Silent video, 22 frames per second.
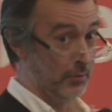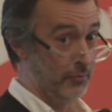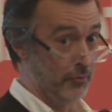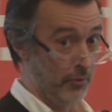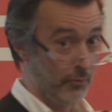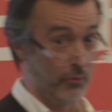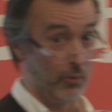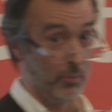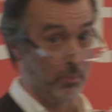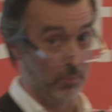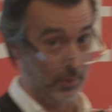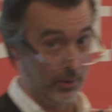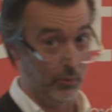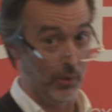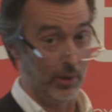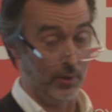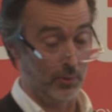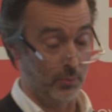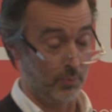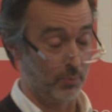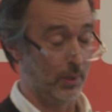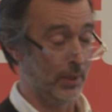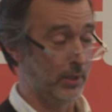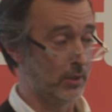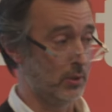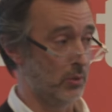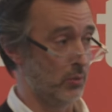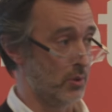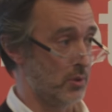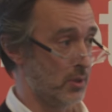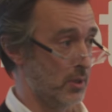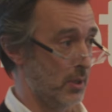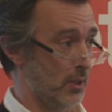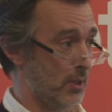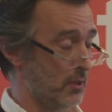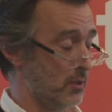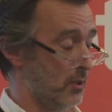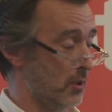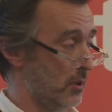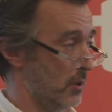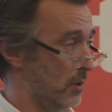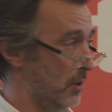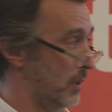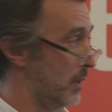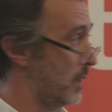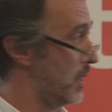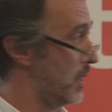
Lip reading: different from what Plato was saying, certainly.